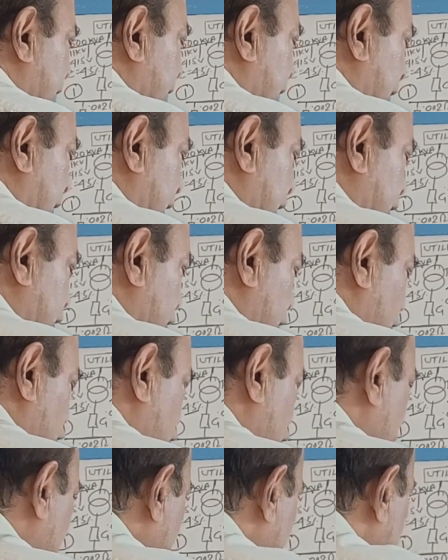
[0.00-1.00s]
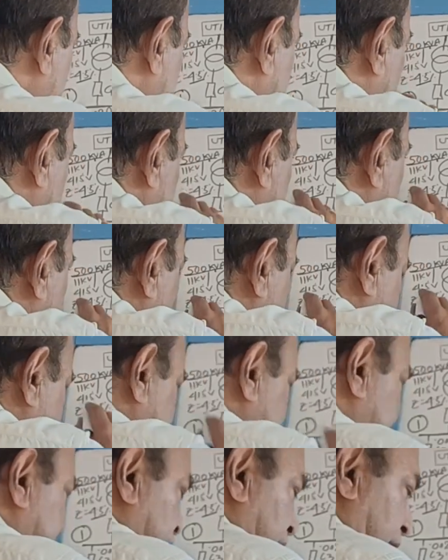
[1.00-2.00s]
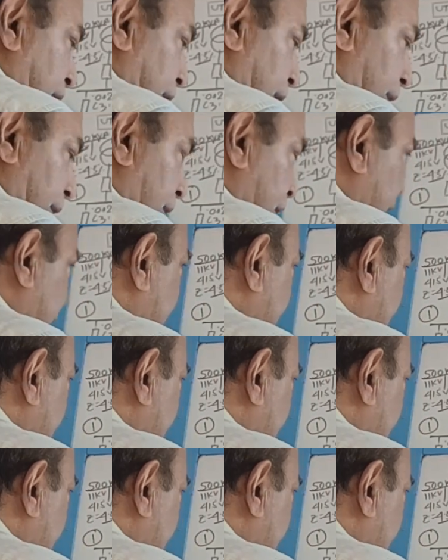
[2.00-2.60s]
That is equal to transformer rated